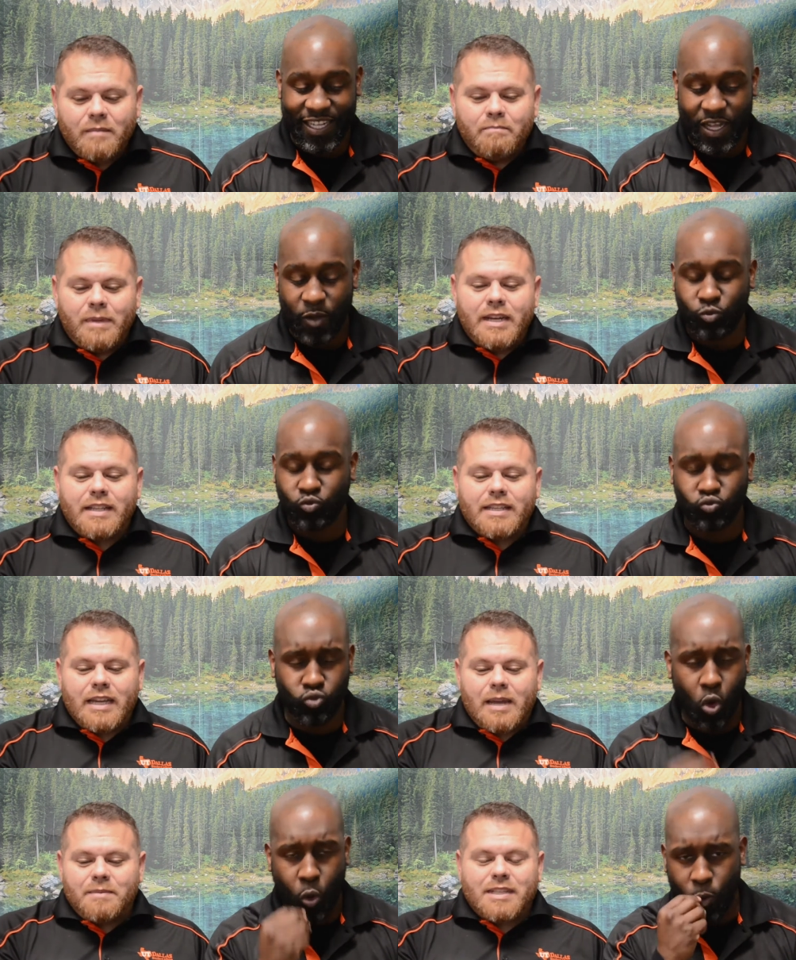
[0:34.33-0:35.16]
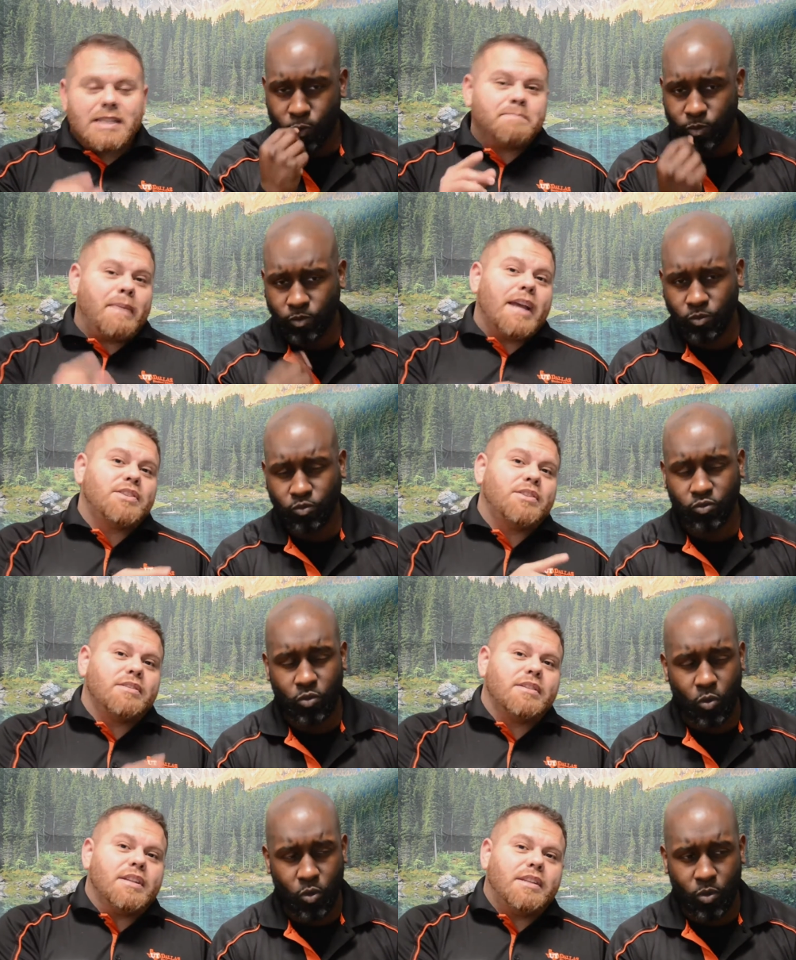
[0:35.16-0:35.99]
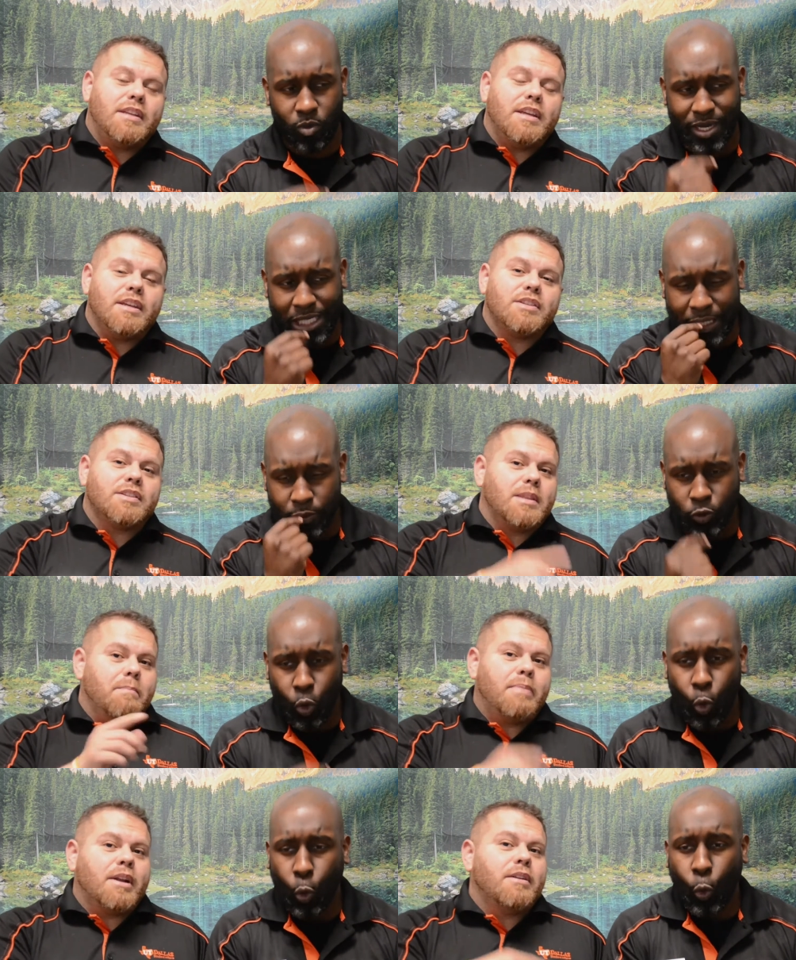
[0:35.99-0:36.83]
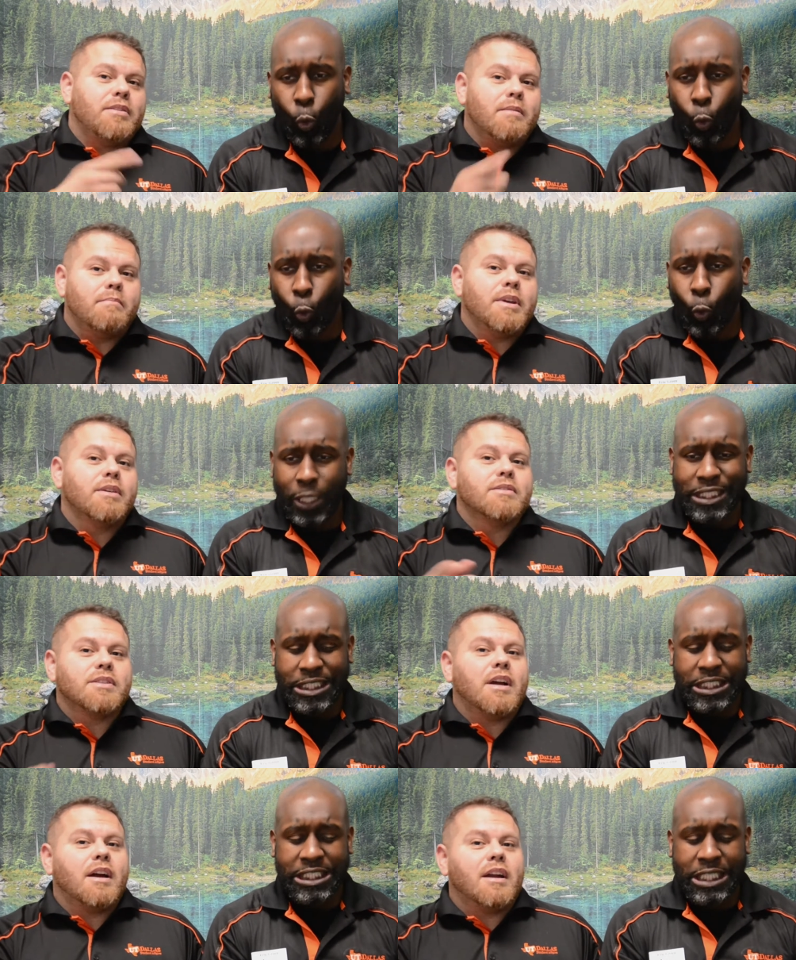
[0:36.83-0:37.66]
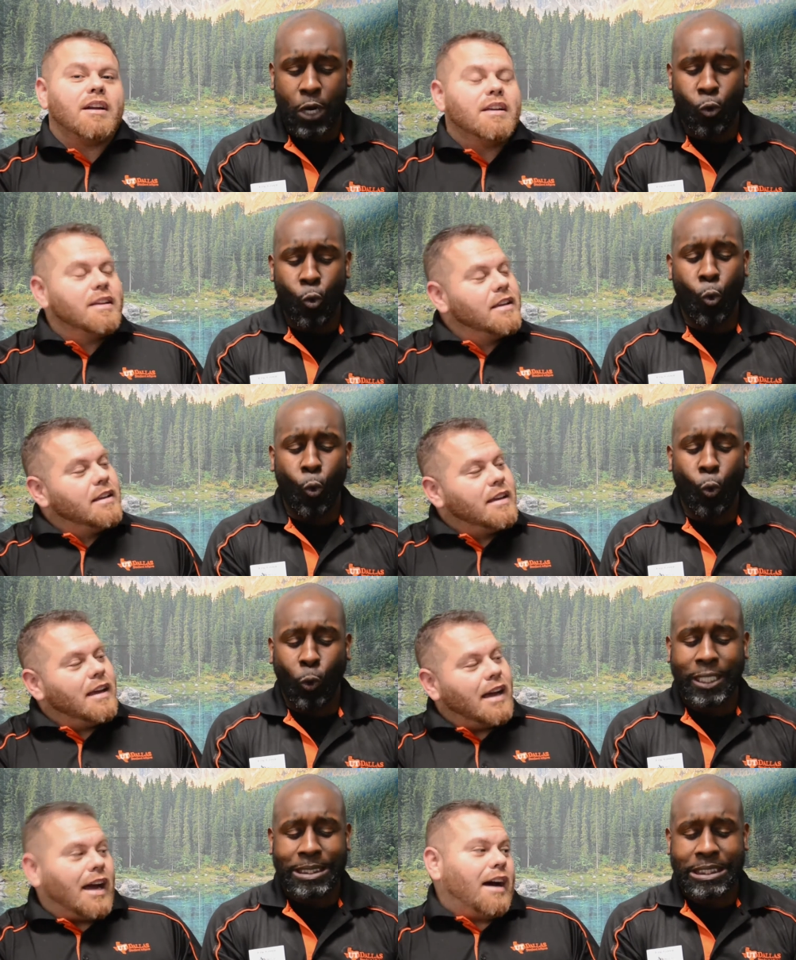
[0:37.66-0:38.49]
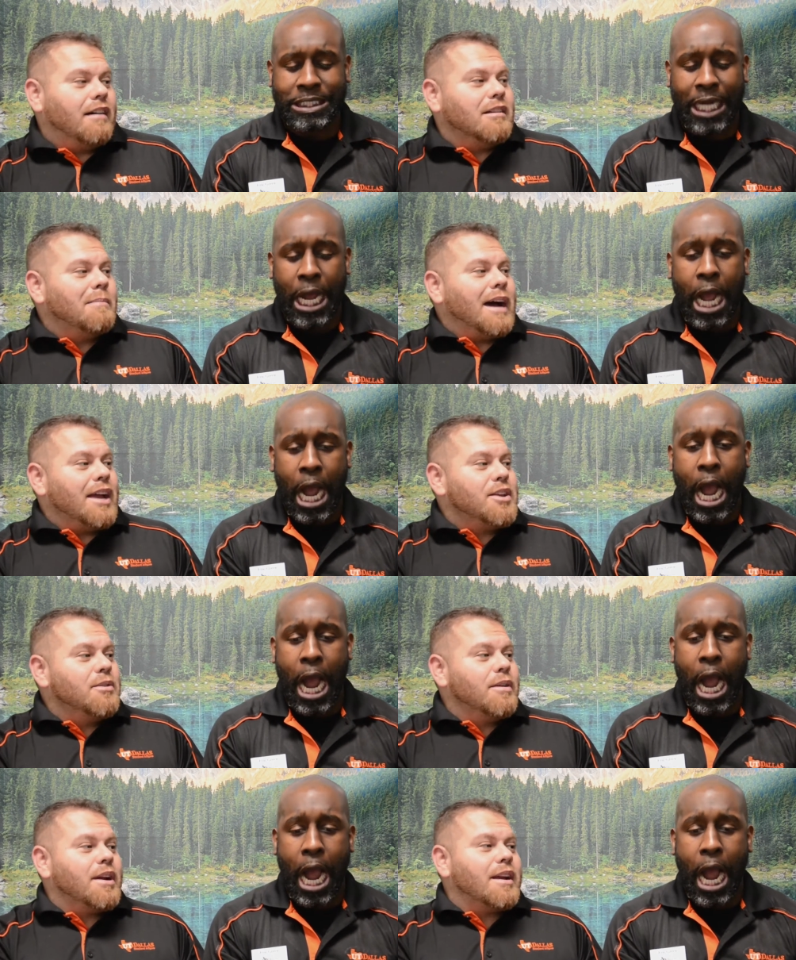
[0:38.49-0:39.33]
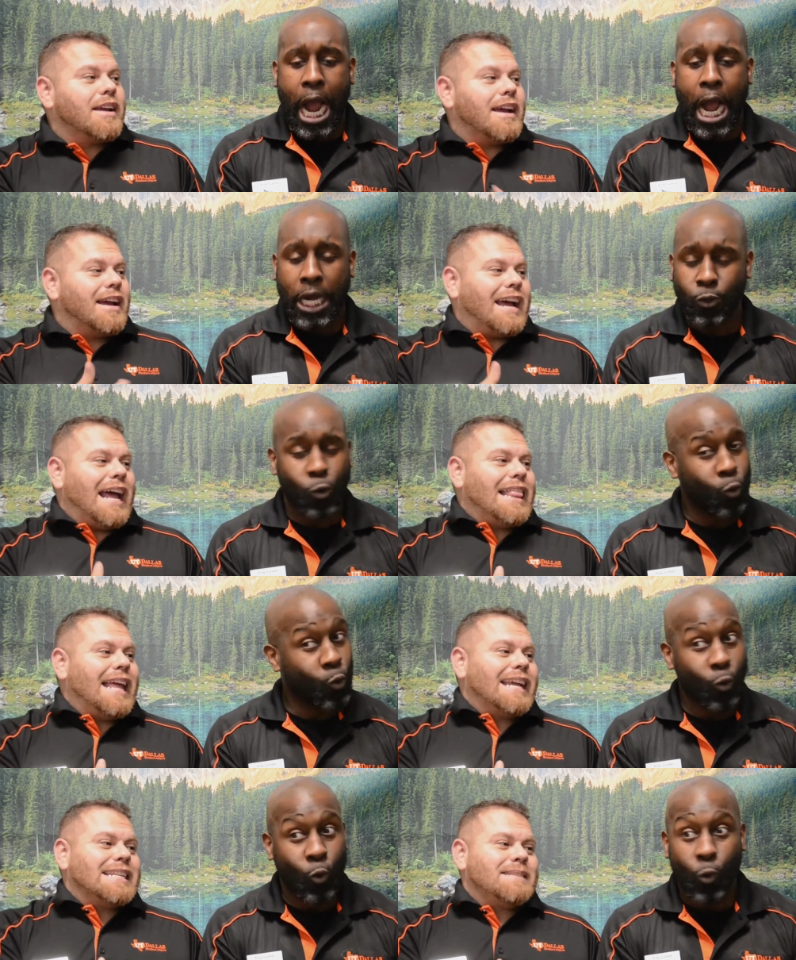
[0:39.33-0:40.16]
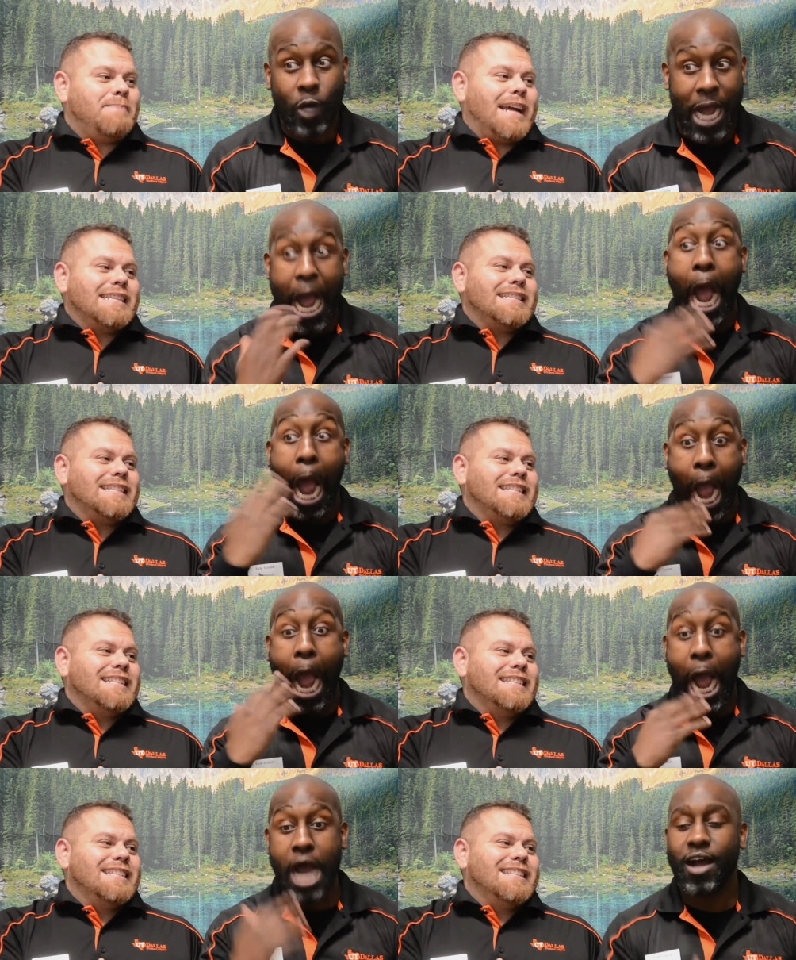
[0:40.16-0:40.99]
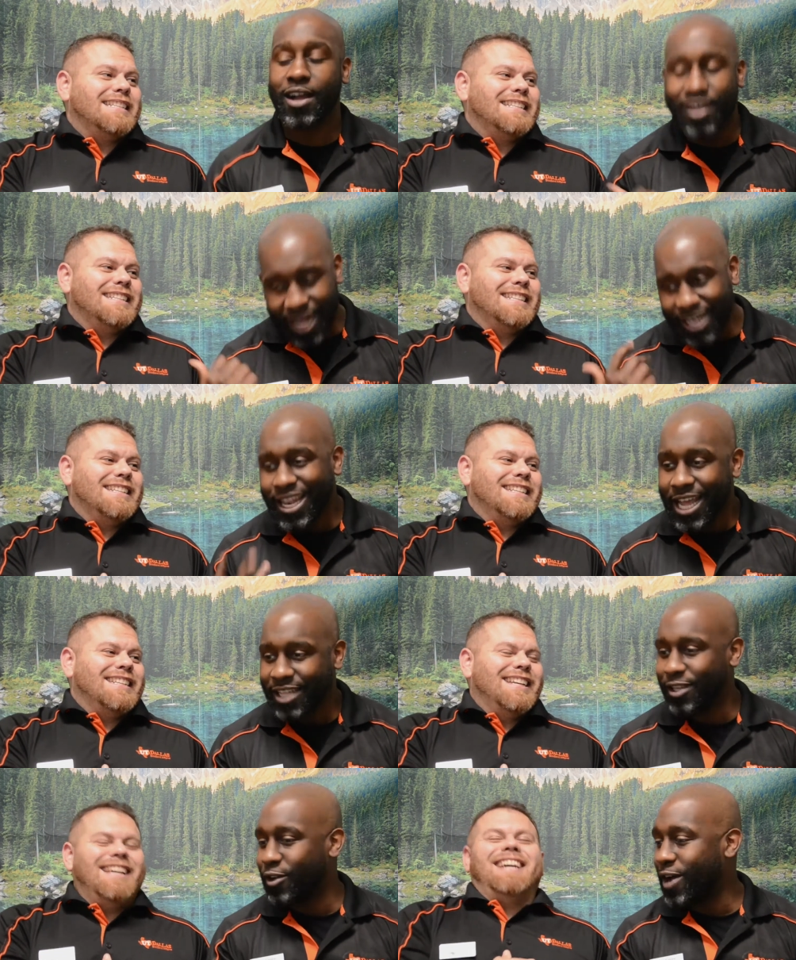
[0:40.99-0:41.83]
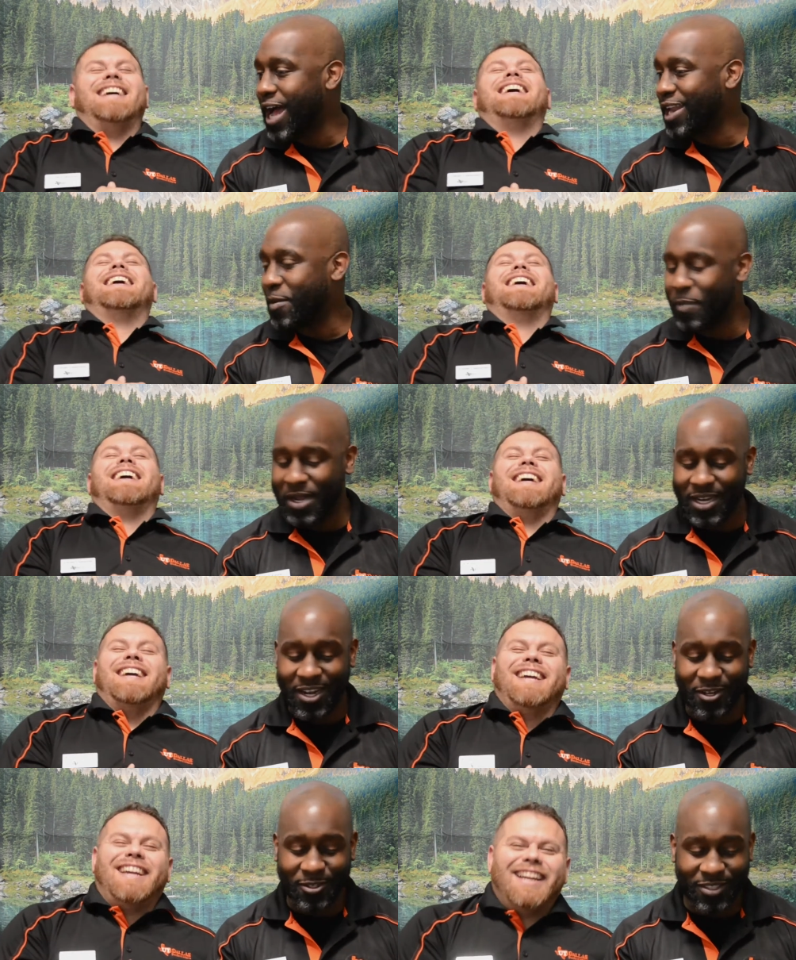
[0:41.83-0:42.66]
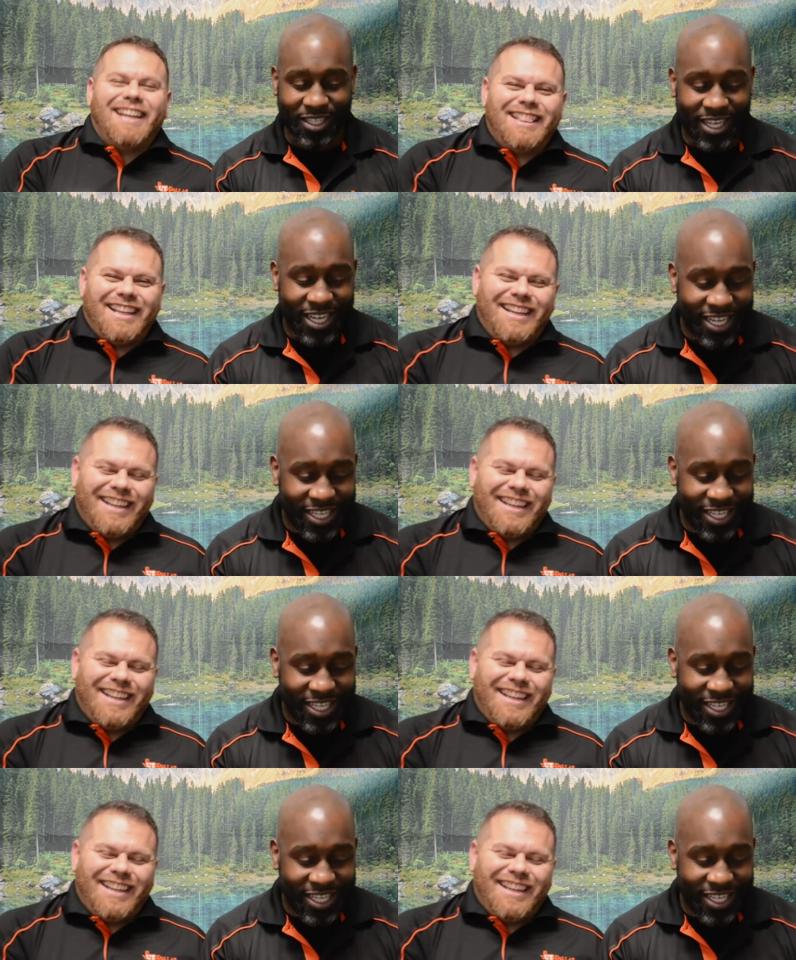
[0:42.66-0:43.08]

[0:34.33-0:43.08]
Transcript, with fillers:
Speaker 1: Many times, the spicier your dish, the better your meals are. I don't know about you, Eric. I like
Speaker 2: it spicy. I like a little jalapenos.